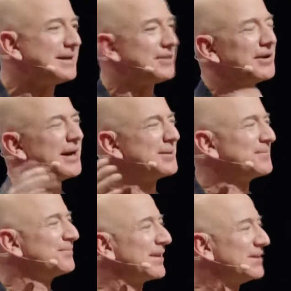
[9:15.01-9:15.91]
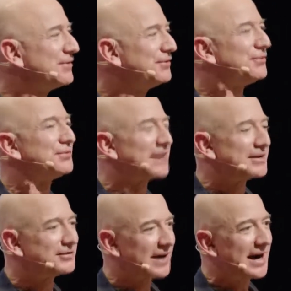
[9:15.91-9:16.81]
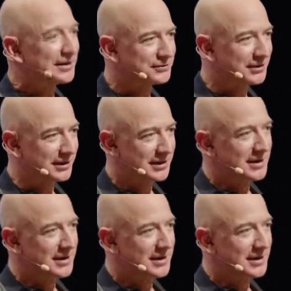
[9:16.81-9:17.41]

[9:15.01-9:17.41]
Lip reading: He thought, this is fantastic.